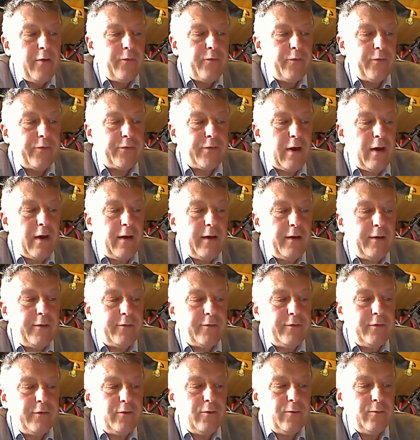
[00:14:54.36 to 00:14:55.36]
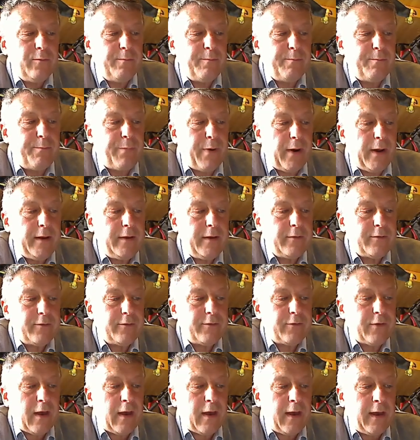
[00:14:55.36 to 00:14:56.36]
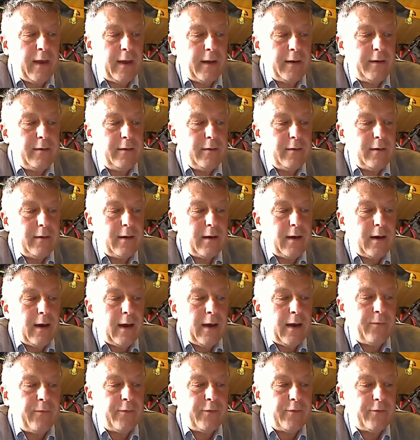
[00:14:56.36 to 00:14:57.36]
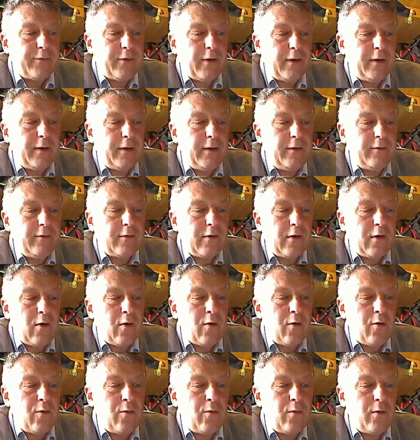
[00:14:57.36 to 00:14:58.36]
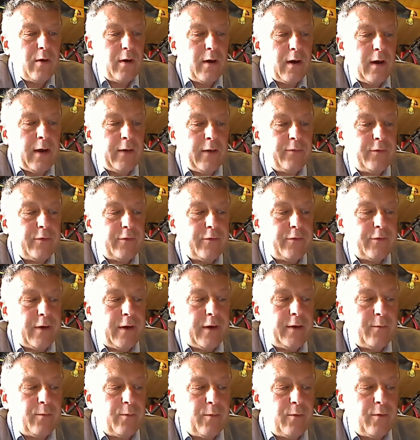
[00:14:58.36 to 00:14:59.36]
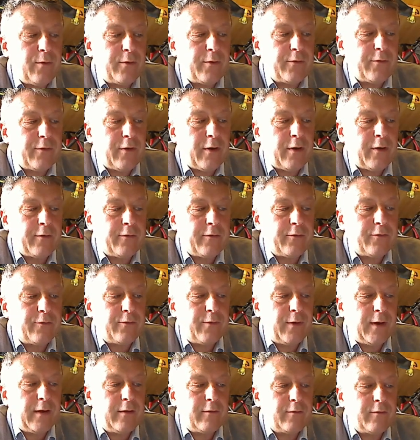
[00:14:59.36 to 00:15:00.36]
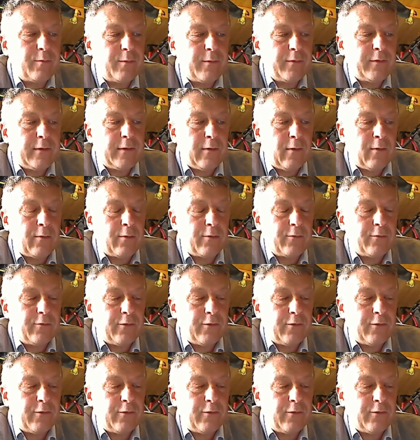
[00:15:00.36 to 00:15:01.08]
The sky is still bright cyan and the sun is low and the sidewalks are streaked with long